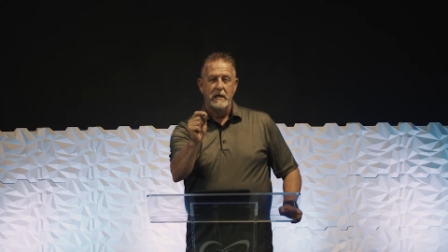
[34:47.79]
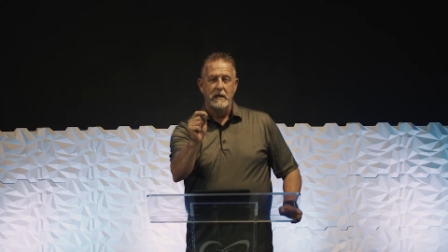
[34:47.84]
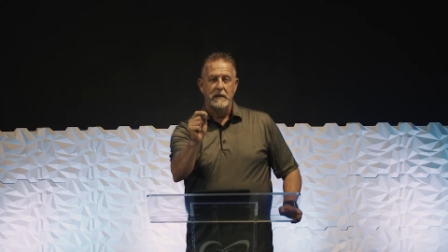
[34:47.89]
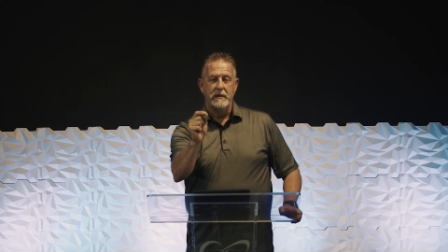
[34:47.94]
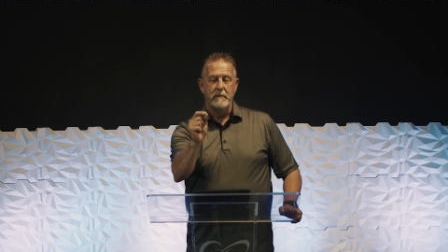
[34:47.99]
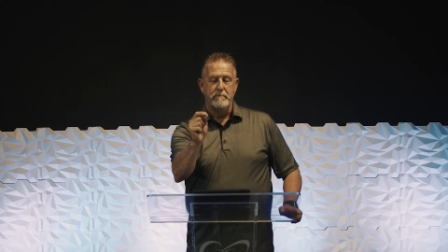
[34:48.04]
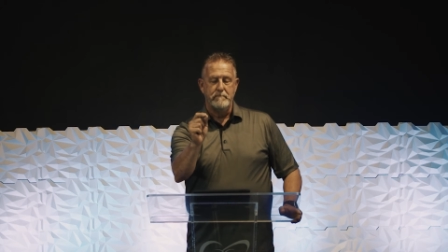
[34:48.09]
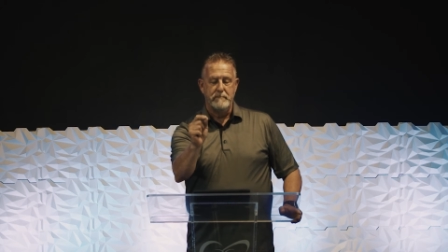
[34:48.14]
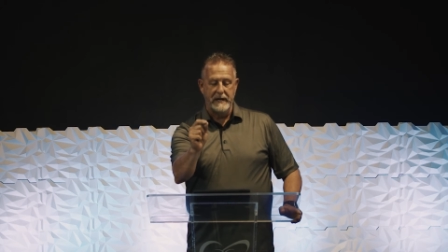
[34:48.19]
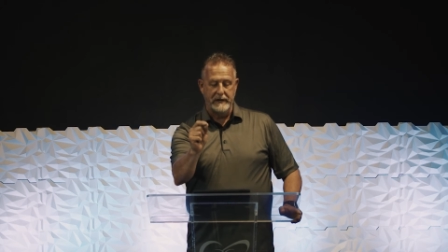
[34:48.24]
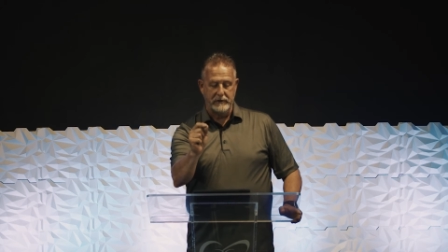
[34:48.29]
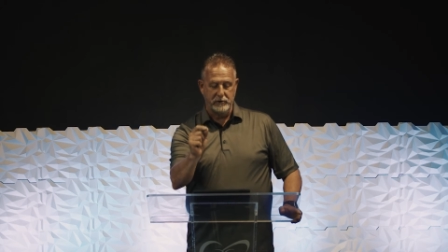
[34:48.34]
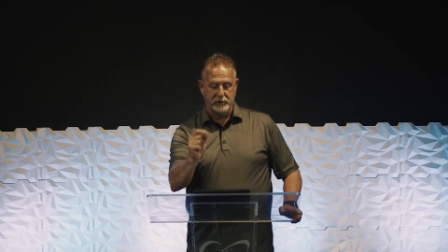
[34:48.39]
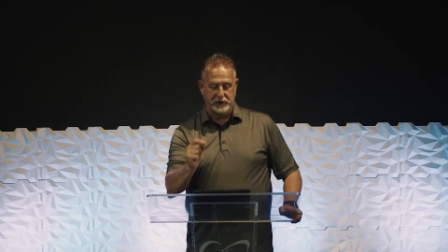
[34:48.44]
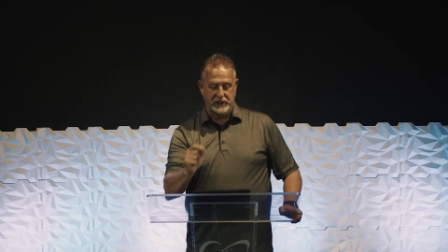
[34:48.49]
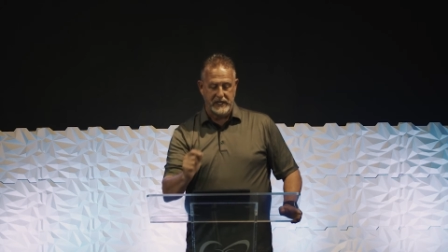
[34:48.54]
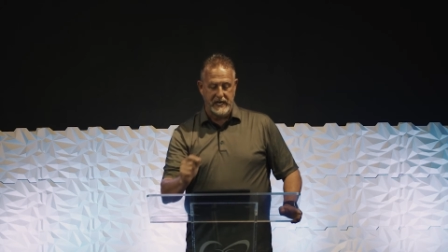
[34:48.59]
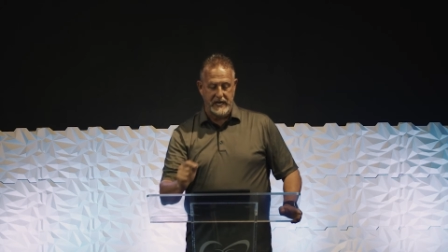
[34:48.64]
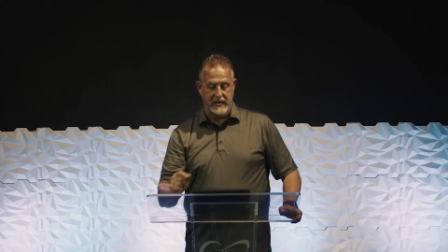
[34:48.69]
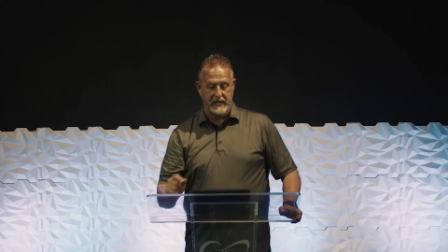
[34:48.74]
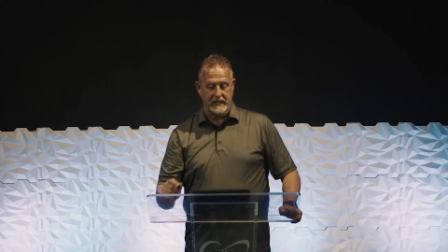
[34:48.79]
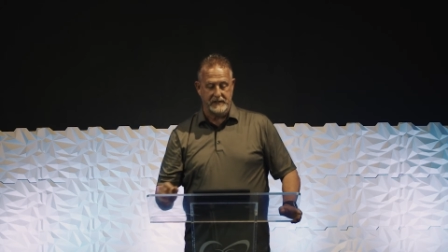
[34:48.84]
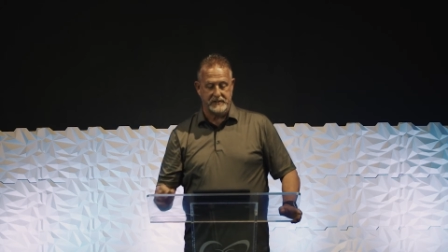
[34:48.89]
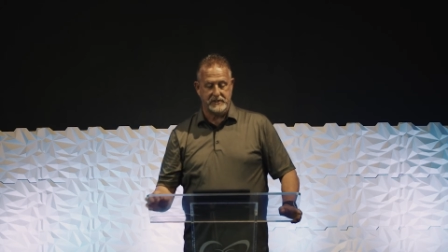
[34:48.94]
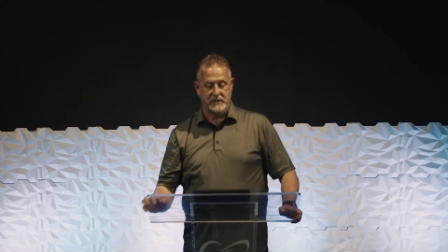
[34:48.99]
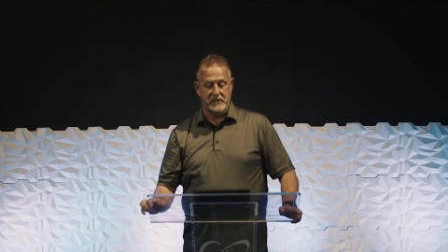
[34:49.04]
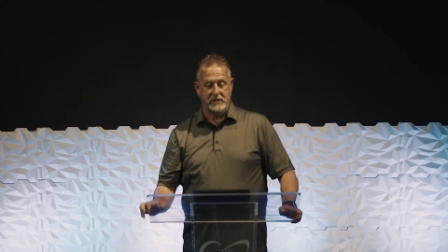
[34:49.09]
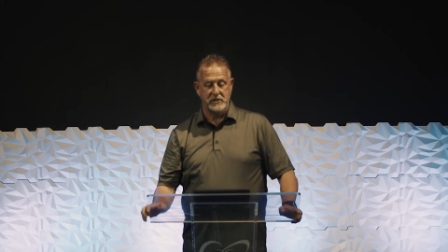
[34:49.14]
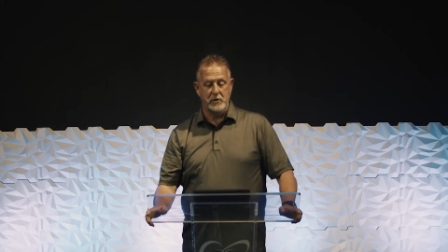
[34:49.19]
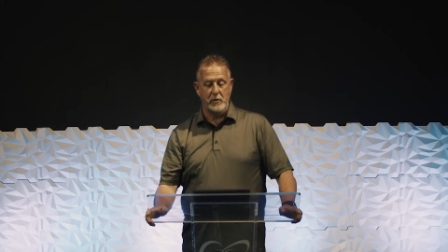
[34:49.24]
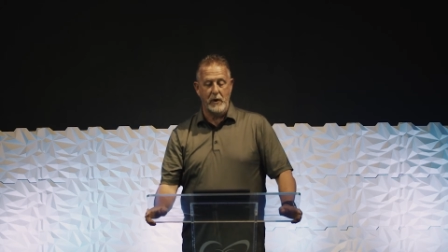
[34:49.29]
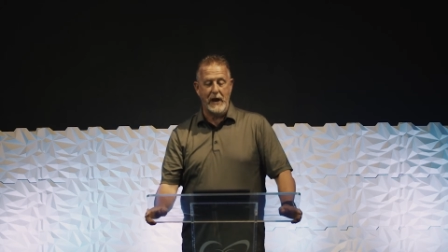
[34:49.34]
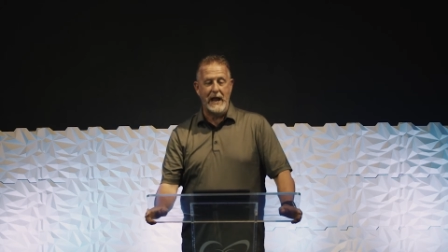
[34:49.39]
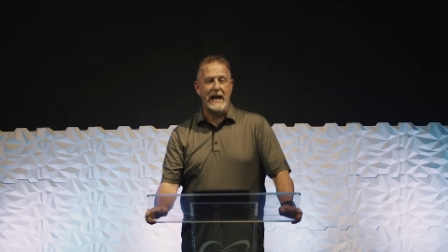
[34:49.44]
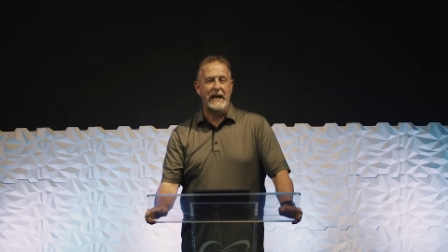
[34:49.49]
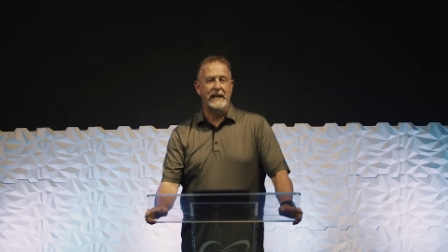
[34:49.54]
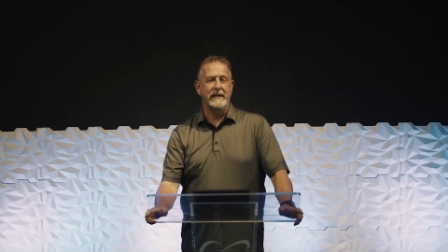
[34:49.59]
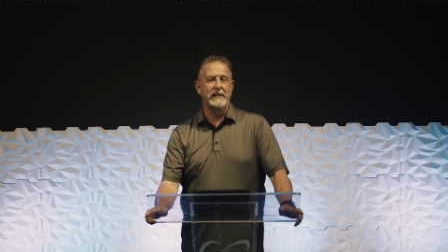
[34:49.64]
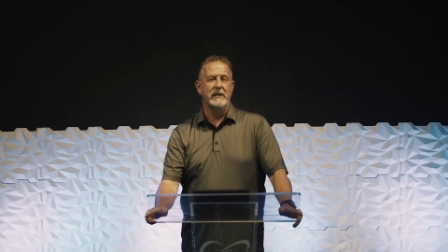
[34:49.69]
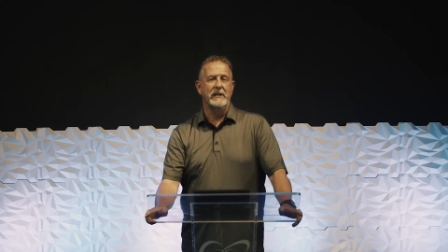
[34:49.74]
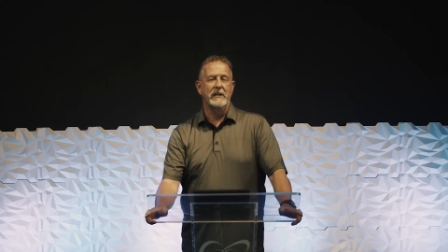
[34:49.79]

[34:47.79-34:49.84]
the better chance you had